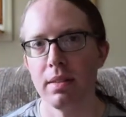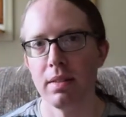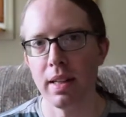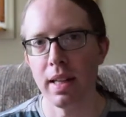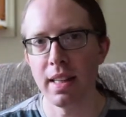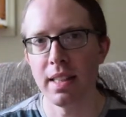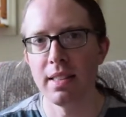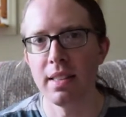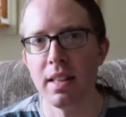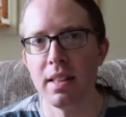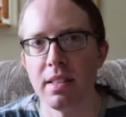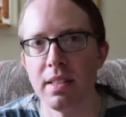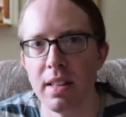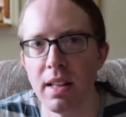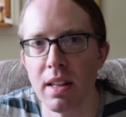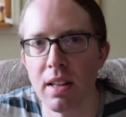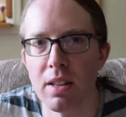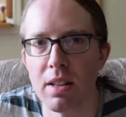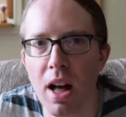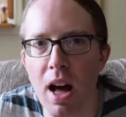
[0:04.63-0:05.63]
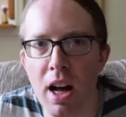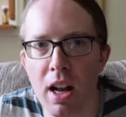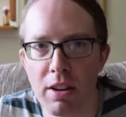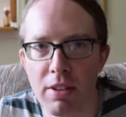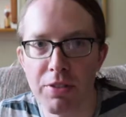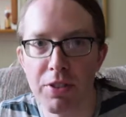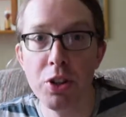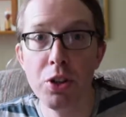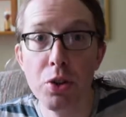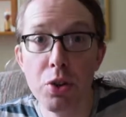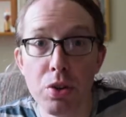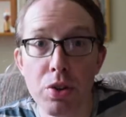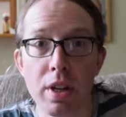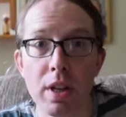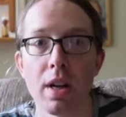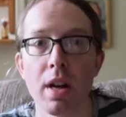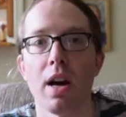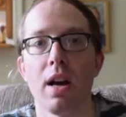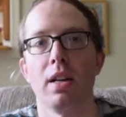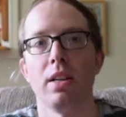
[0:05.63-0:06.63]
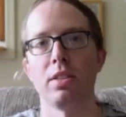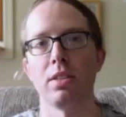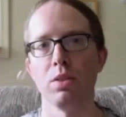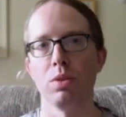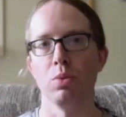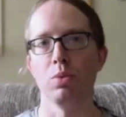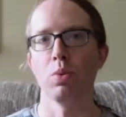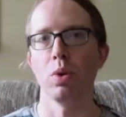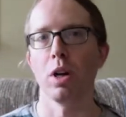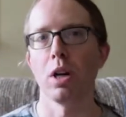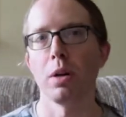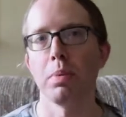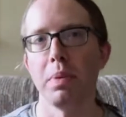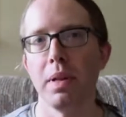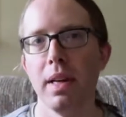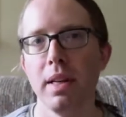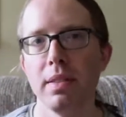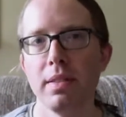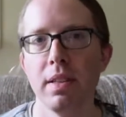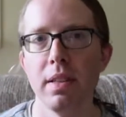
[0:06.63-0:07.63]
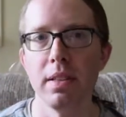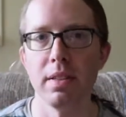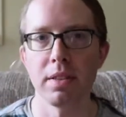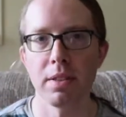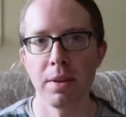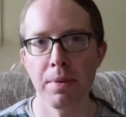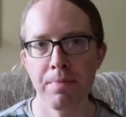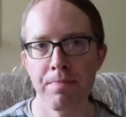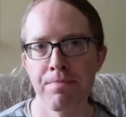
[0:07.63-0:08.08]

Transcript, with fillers: exists in a lot of unionized workplaces.